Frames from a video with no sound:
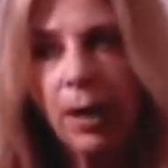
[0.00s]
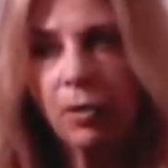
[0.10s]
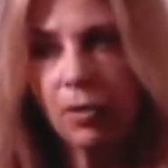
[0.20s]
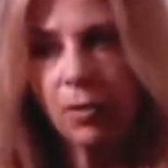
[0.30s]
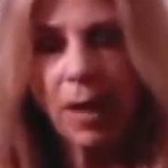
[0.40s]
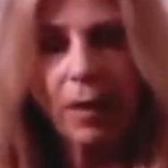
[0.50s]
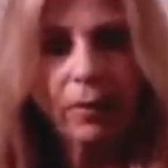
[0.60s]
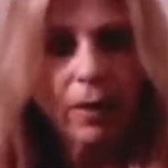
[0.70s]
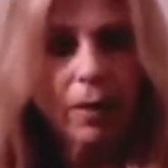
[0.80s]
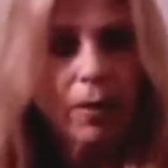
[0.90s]
Agers
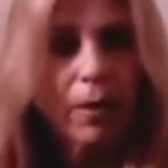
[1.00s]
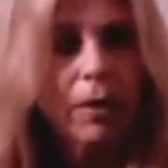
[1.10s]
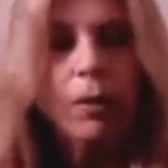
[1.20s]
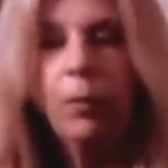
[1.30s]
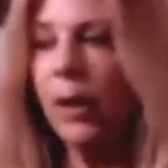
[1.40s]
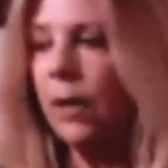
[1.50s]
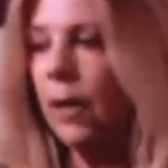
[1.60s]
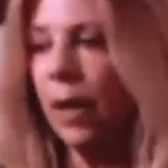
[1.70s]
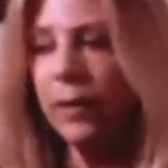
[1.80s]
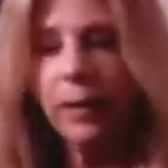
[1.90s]
out there who want
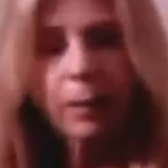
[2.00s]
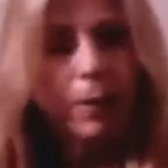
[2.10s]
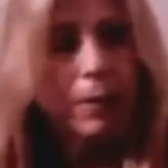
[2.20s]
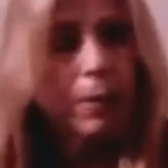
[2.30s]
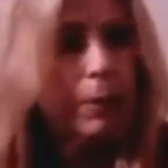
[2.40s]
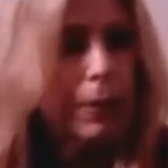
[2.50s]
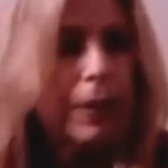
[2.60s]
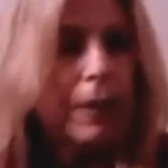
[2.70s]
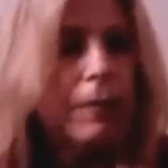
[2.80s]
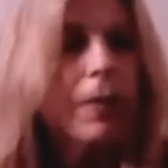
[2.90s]
nothing but to
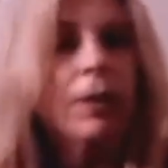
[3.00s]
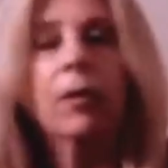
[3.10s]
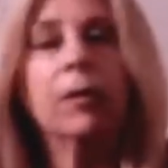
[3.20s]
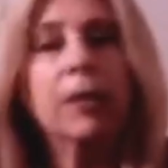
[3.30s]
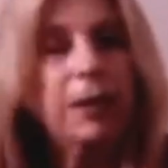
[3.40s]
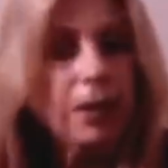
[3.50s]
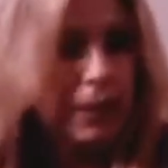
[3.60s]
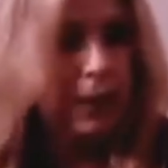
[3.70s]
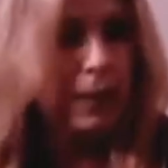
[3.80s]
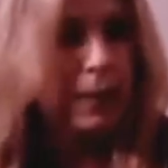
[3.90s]
believe that there's
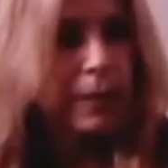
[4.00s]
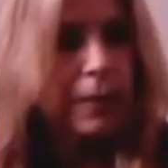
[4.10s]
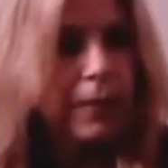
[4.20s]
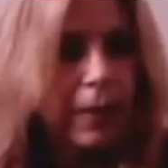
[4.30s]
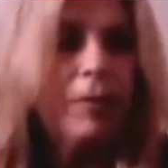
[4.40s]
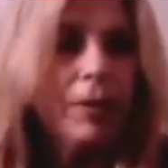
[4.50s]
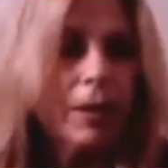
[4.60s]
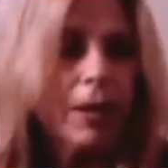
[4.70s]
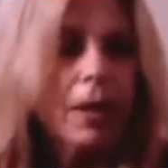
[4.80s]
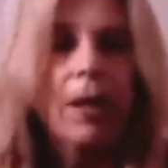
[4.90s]
ETs,
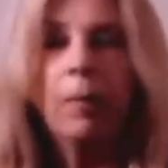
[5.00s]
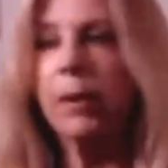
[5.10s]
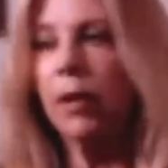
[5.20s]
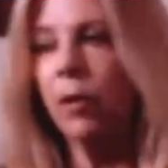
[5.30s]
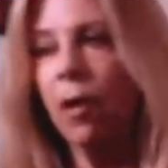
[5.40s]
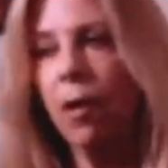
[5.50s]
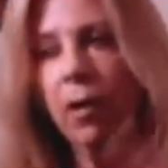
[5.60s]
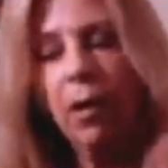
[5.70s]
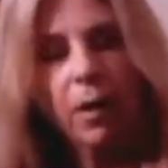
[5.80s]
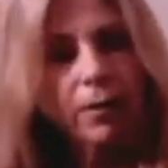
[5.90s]
definitely, but they're
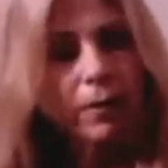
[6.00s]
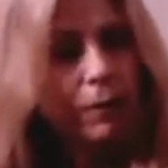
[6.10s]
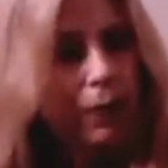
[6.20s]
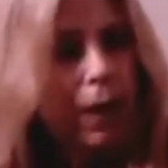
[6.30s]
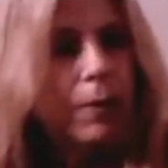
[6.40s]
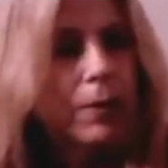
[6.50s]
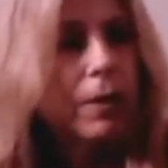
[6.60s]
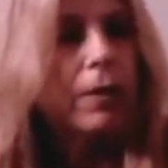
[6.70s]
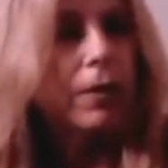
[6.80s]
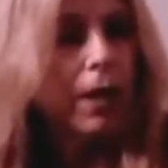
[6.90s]
all hearts and flowers
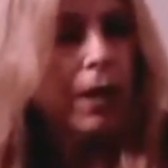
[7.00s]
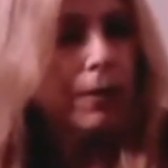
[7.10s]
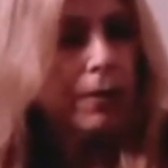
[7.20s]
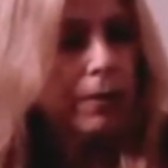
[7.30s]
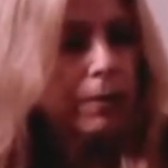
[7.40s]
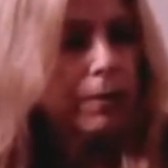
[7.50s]
and good guys.